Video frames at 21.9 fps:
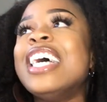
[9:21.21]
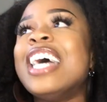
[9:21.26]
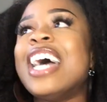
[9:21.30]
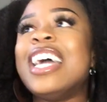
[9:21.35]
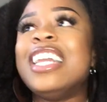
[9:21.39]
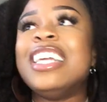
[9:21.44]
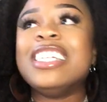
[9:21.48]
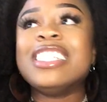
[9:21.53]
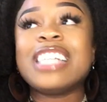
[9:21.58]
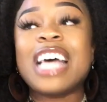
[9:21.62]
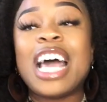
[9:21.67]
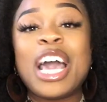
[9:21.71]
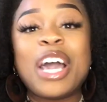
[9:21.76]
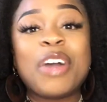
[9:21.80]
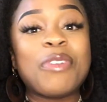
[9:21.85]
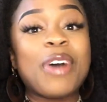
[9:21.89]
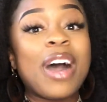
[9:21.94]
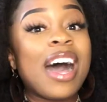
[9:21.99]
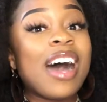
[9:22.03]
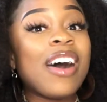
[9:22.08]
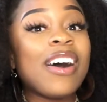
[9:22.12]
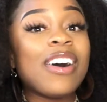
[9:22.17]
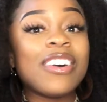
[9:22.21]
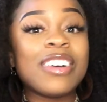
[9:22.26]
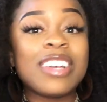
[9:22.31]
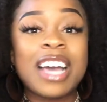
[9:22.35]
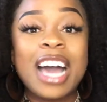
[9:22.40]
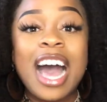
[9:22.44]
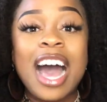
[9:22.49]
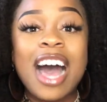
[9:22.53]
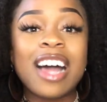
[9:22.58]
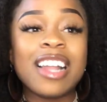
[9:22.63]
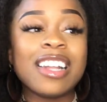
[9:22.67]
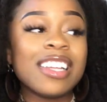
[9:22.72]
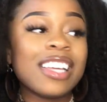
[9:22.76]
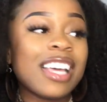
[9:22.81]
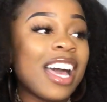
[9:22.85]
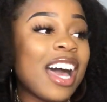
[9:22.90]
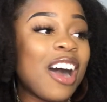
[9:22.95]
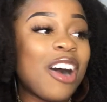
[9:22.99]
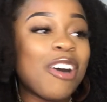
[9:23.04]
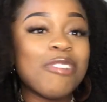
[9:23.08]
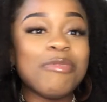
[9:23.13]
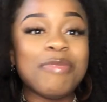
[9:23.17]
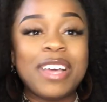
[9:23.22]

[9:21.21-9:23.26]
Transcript: And he's like, wow, yeah, look at how